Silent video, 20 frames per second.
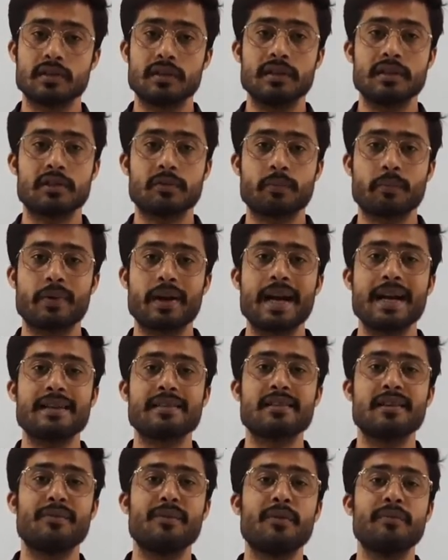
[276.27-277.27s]
spread
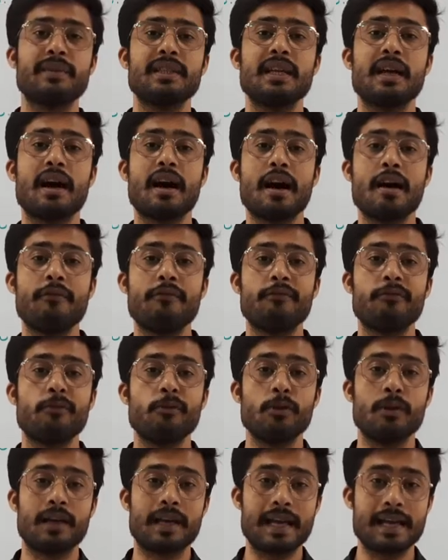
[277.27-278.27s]
some of the
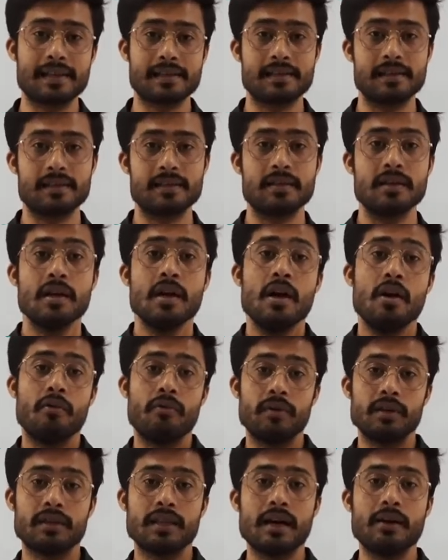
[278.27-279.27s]
harmful gases
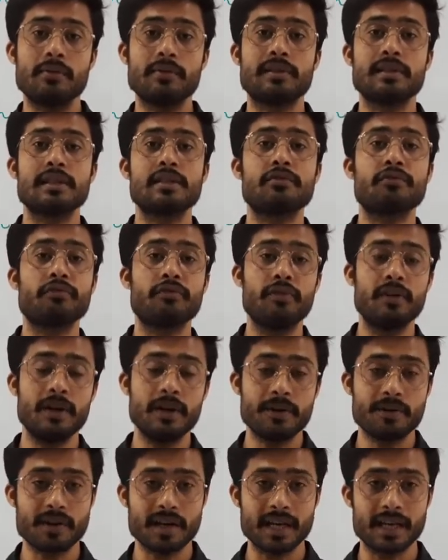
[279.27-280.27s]
without just
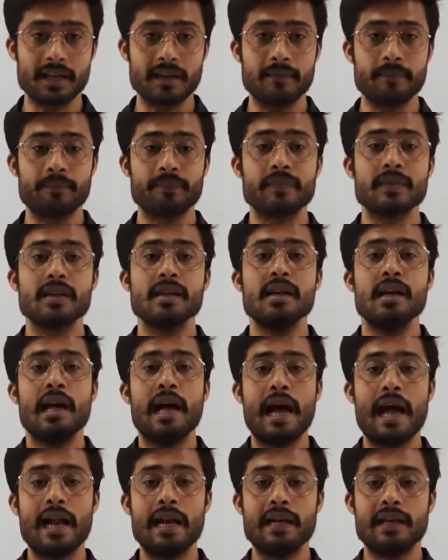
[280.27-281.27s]
filtering,
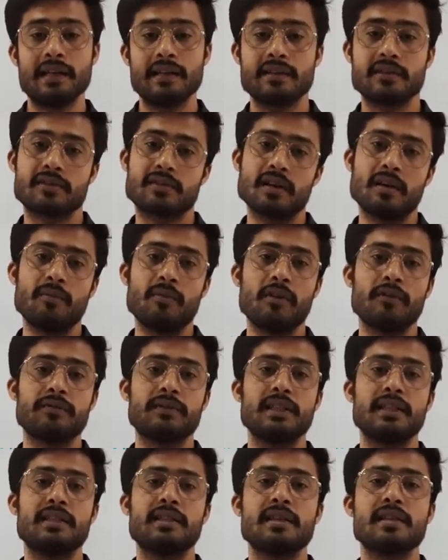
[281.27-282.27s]
and some of
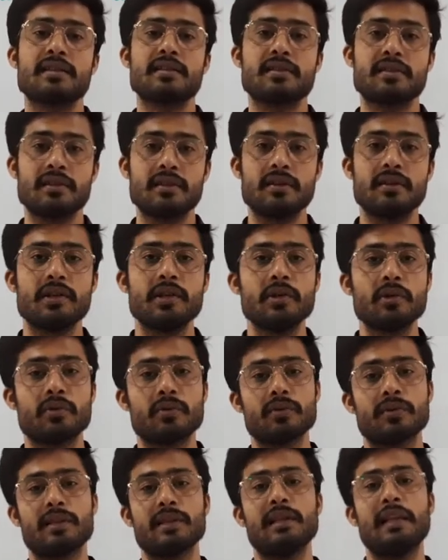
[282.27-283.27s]
the just due
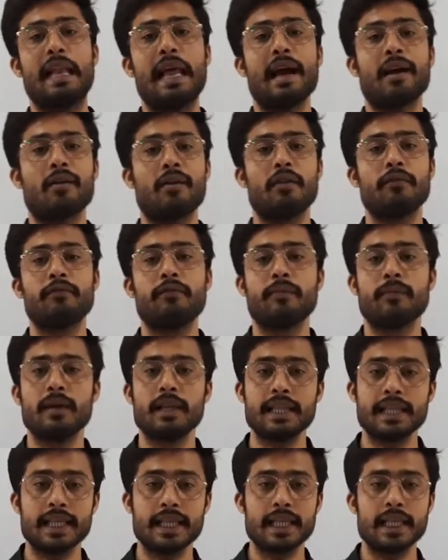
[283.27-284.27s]
to the lack of
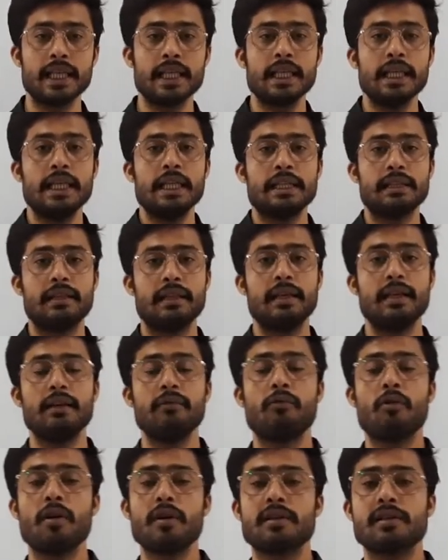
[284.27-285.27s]
money, they
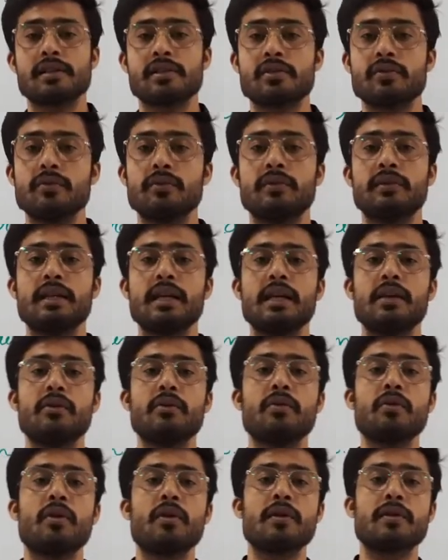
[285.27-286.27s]

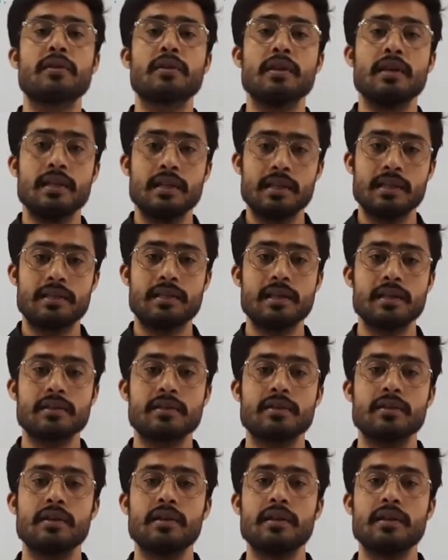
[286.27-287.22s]
do not just